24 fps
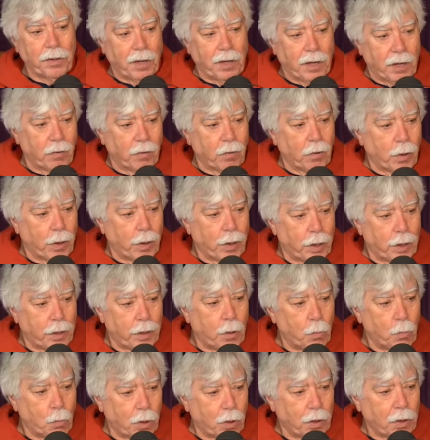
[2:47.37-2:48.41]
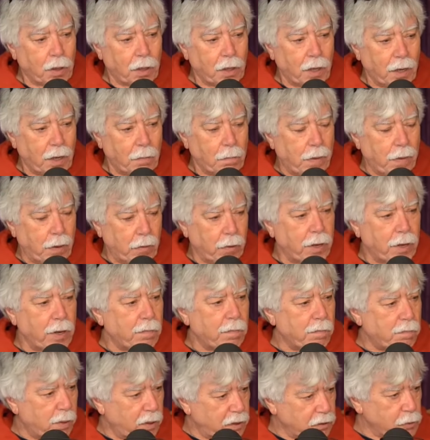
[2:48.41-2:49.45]
Arrowhead and won a game. Marion
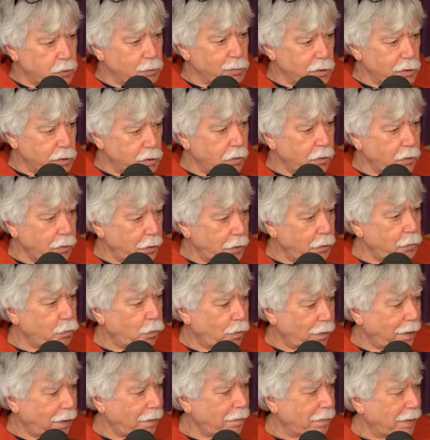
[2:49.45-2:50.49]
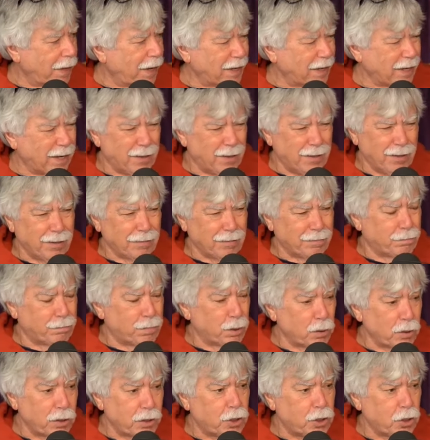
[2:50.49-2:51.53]
Butts was the lead running back. I think
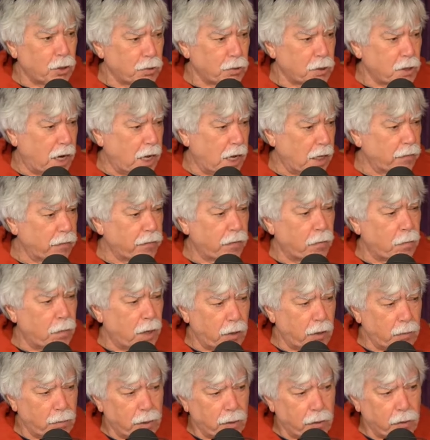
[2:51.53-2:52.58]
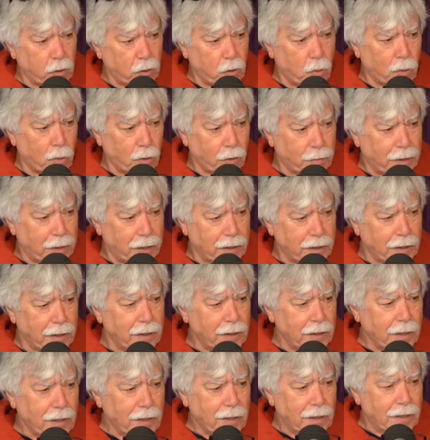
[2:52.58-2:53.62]
Billy Joe Tolliver might have been the quarterback.
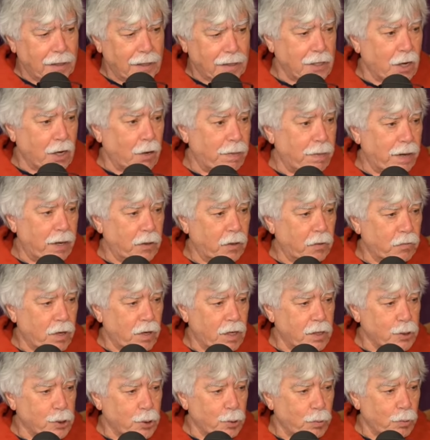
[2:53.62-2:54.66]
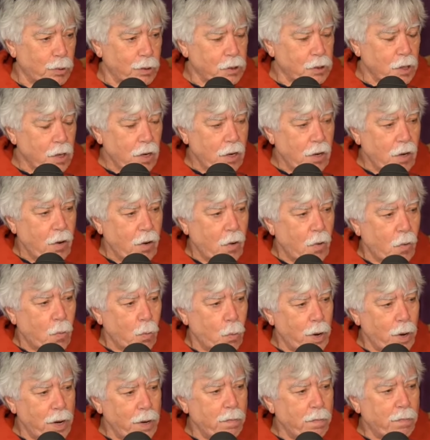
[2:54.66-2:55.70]
That's how bad the roster was.
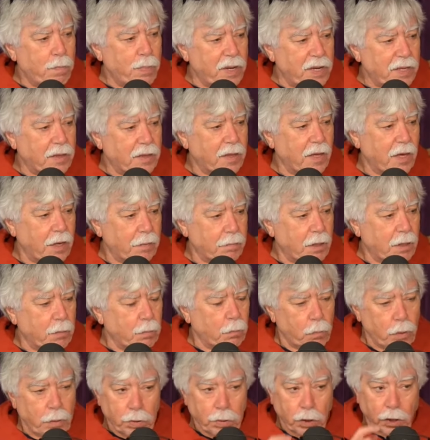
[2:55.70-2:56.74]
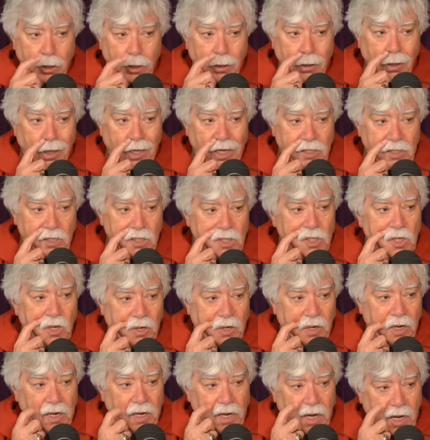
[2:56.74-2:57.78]
We beat them. We played a late
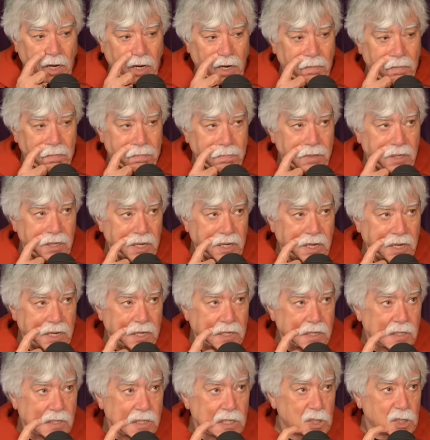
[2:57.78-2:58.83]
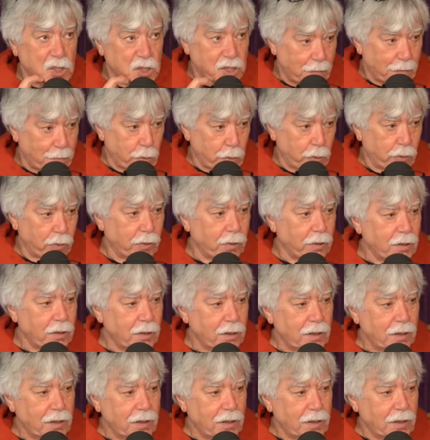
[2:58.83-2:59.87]
Sunday game in December.
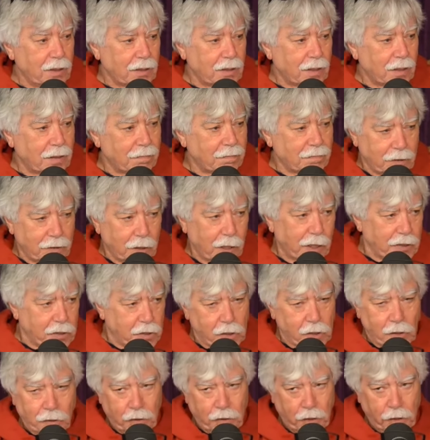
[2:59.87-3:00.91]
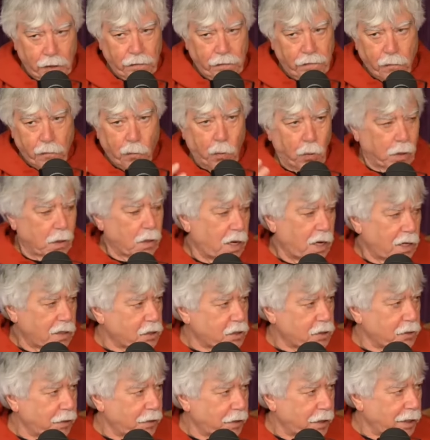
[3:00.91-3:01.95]
Well, late Sunday, 4 o'clock
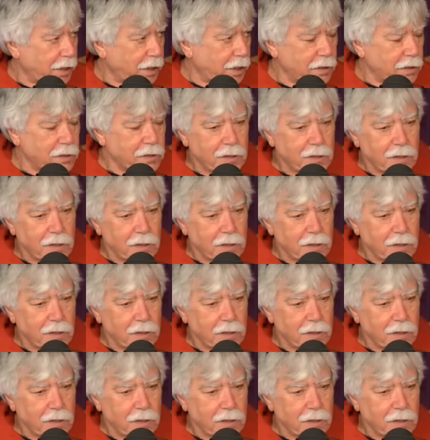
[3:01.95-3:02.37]
start, I guess.